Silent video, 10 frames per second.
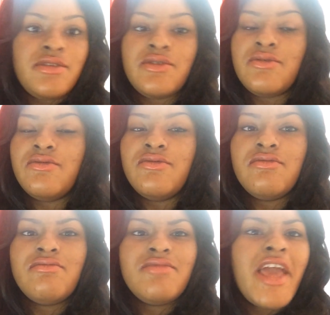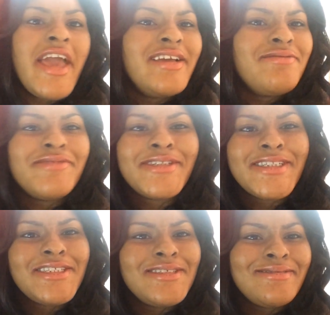you can't
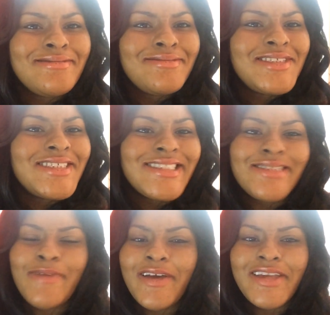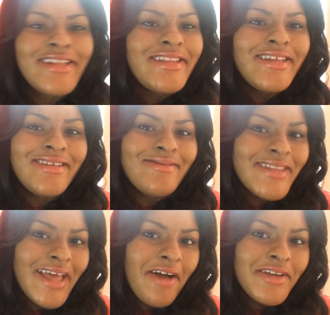really do just about anything
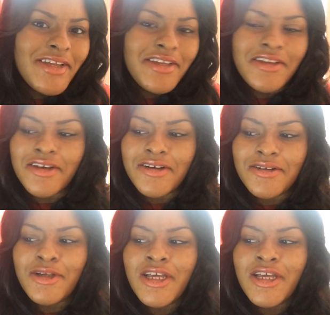without it, you know?